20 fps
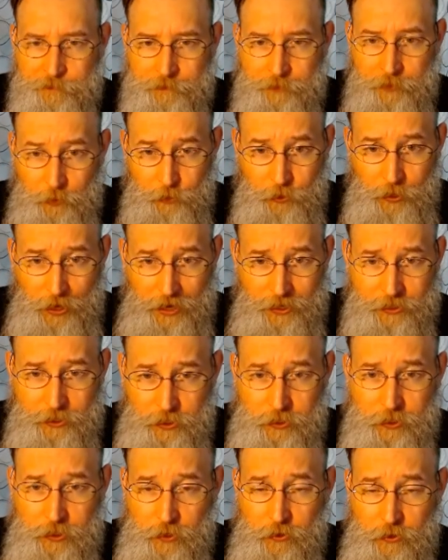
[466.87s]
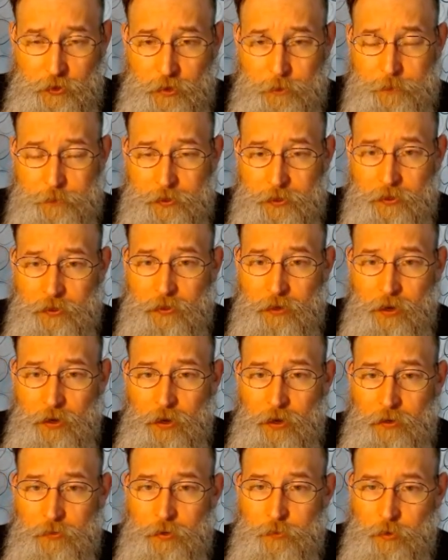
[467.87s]
who actually showed up in
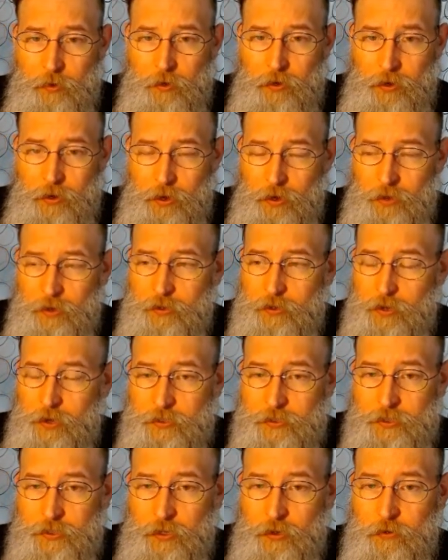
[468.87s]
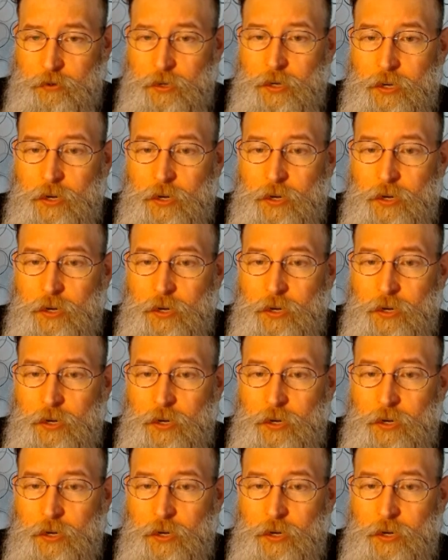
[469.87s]
Immortal Hulk also.